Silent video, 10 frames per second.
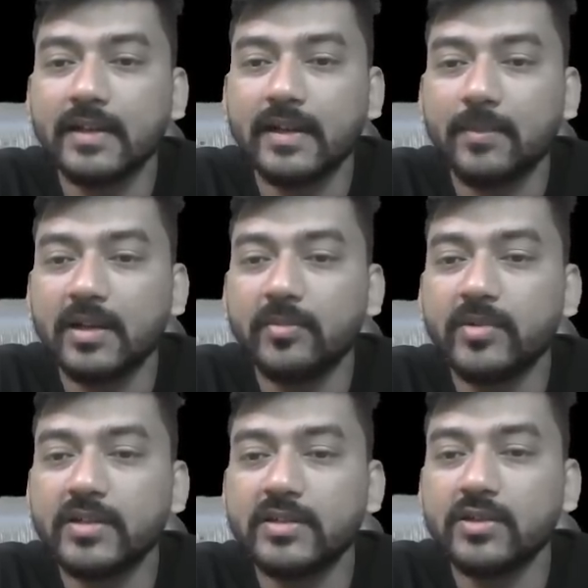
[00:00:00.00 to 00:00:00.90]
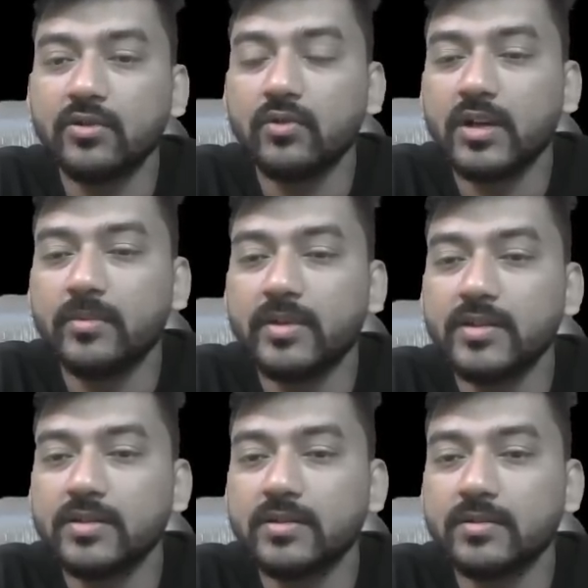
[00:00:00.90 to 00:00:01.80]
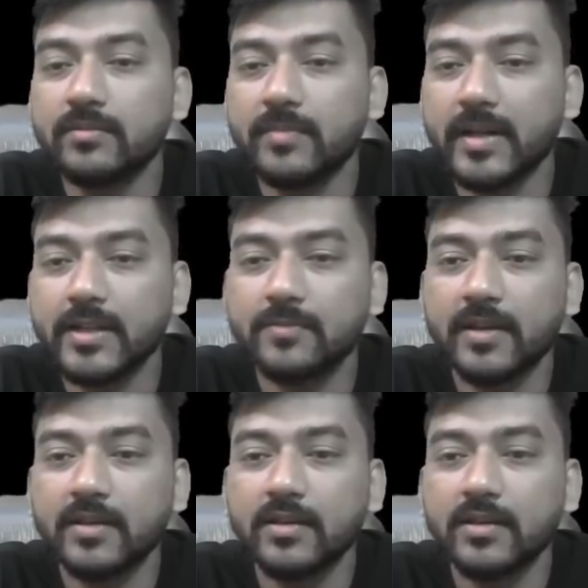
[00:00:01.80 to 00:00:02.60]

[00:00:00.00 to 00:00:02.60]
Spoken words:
and upper limit is 0, lower limit is minus pi,